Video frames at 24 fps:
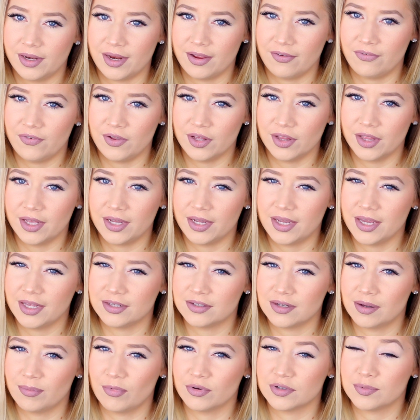and I feel like
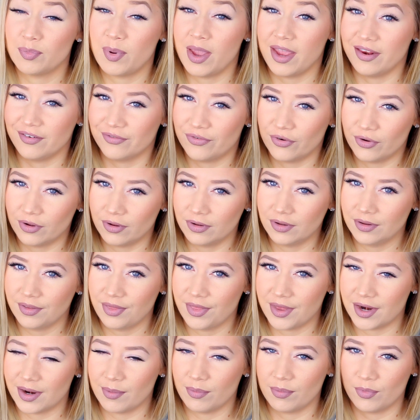it's almost painful
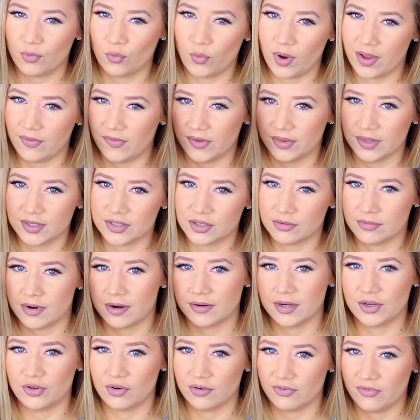that I'm waving this
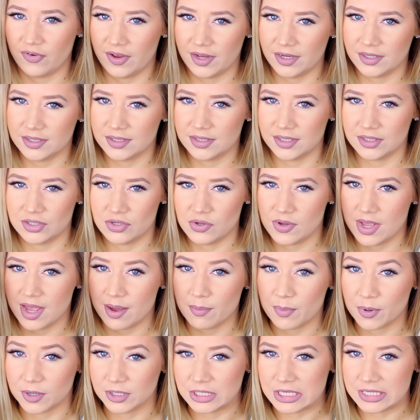around in your face since you
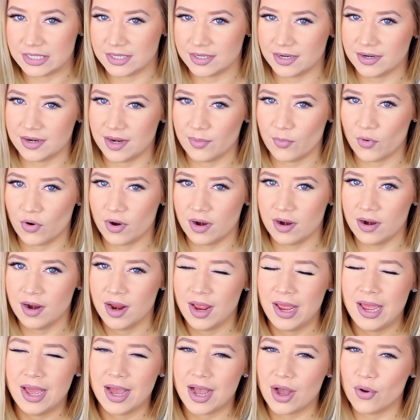can't purchase it anymore.
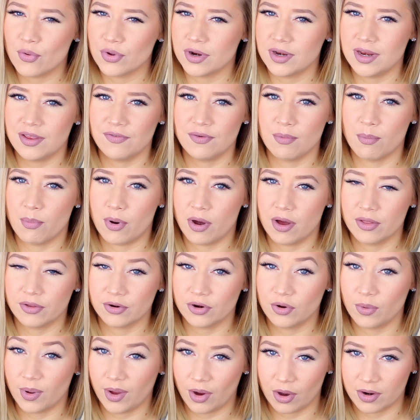I wouldn't even
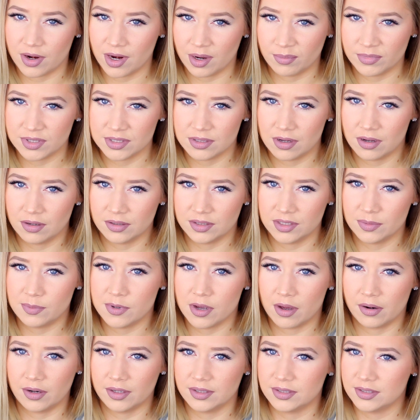bother going on Amazon to be
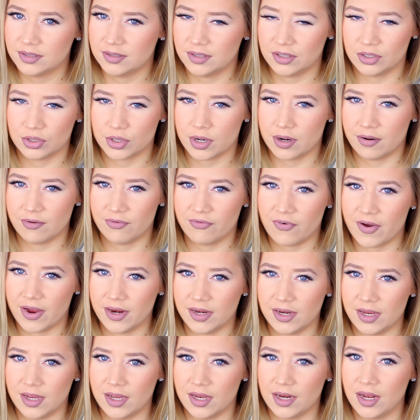honest and trying to
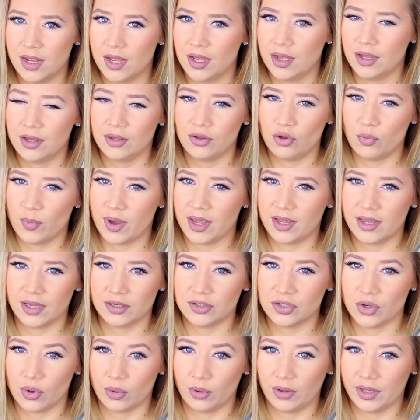find it. You might
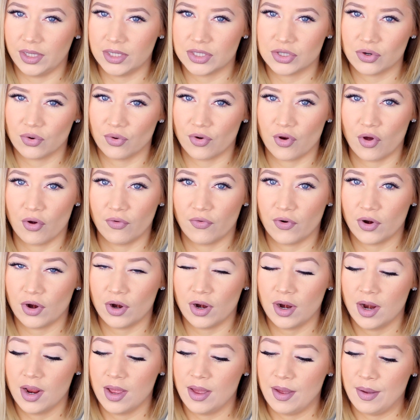get totally screwed
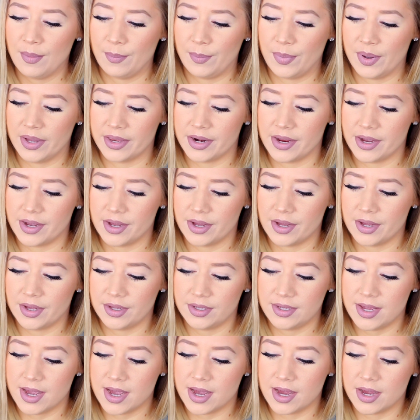over. But
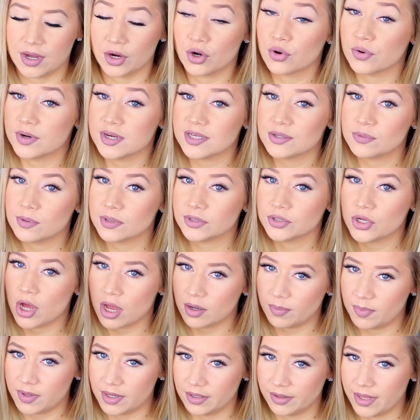uh, yeah, Chris will
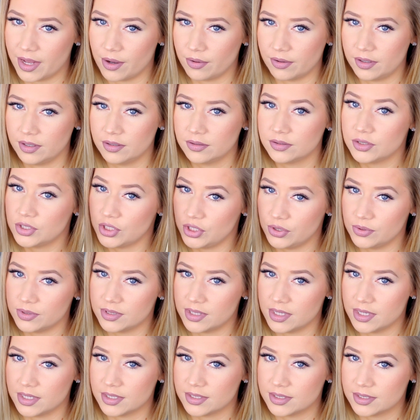not be allowed to
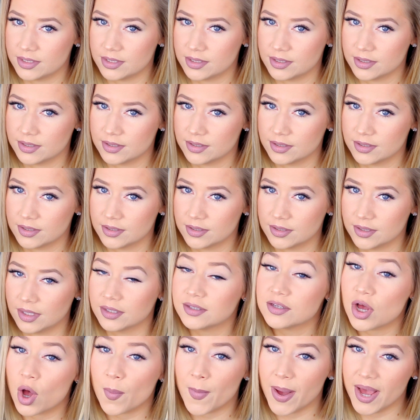use this.
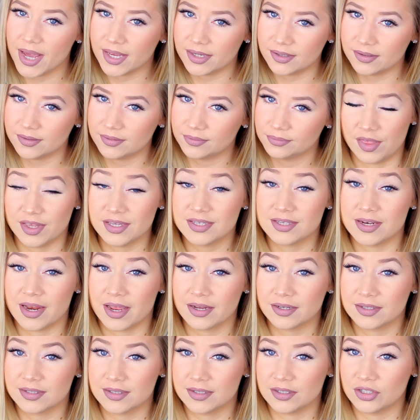It's all mine. This
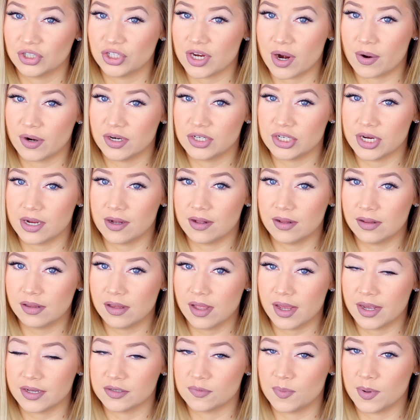next shower
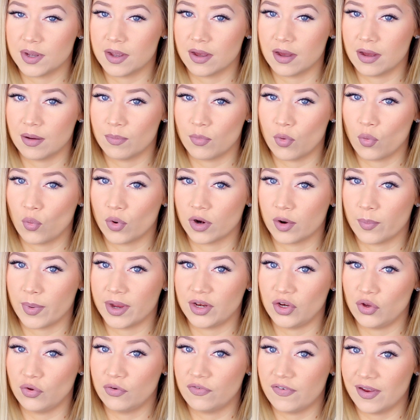gel has become one of
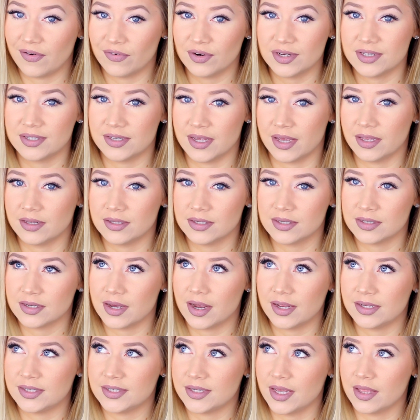my new favorite
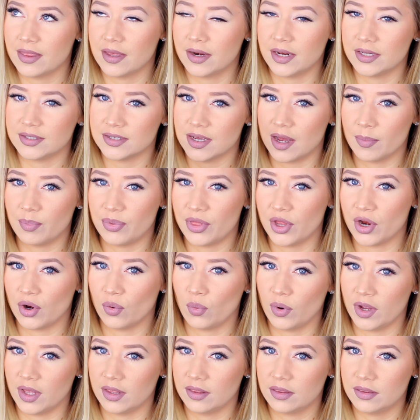scents. I'd say that it's up
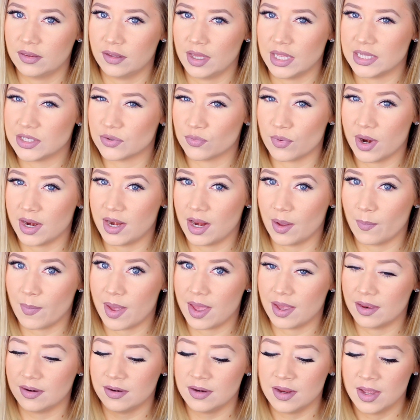there with It's Raining
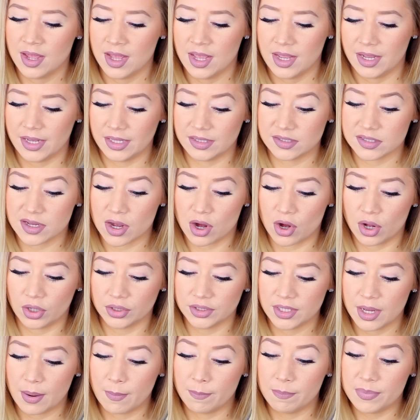Men. It's
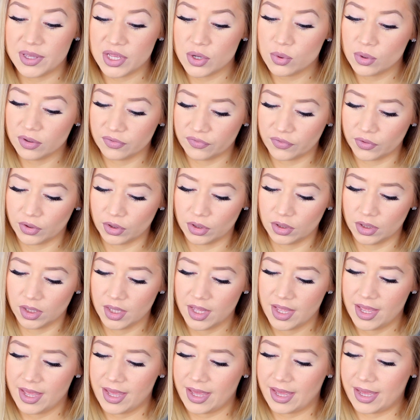called
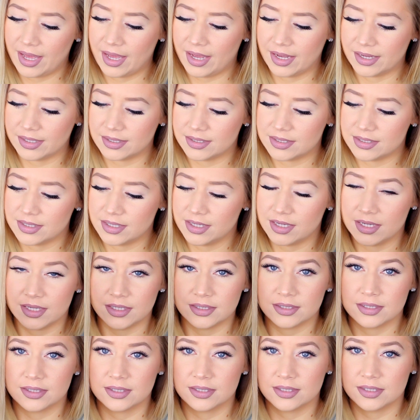Beautiful and
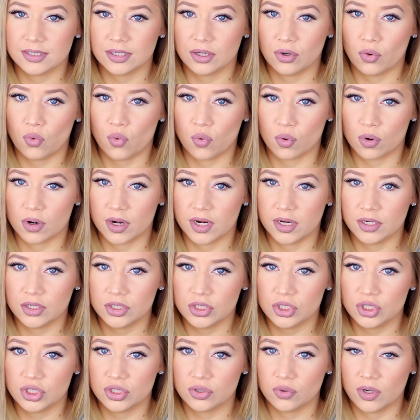it's
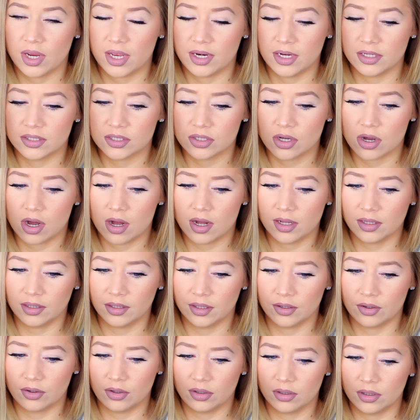orange and it's got
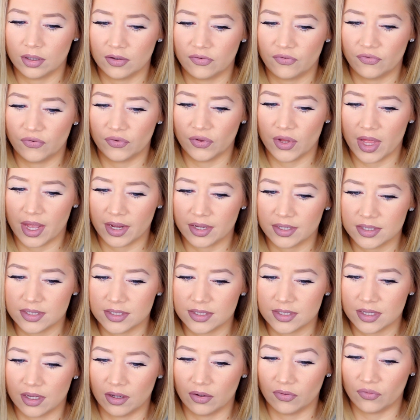little
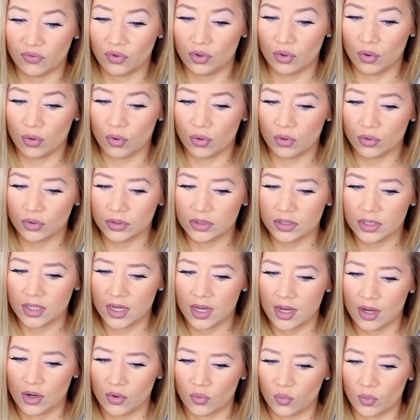flecks of gold
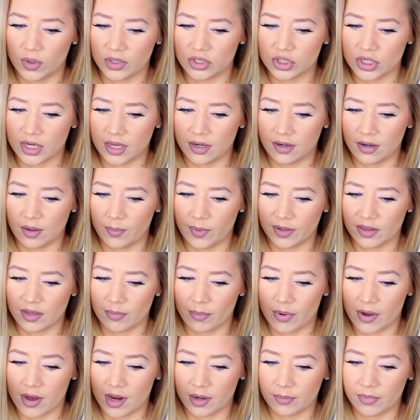which end up at
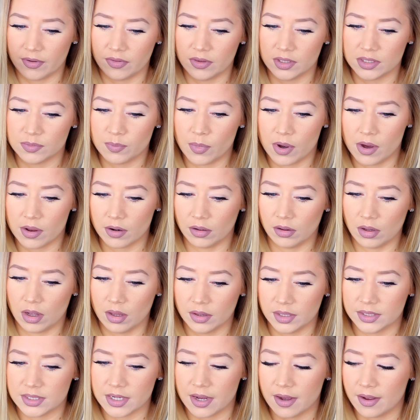the bottom of this bottle
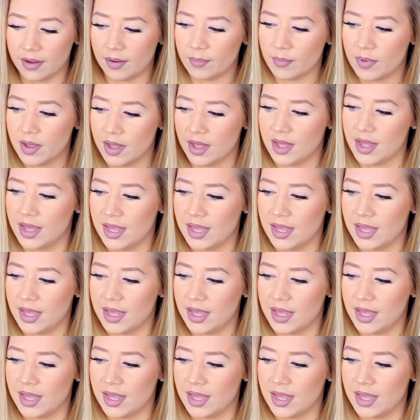all the time.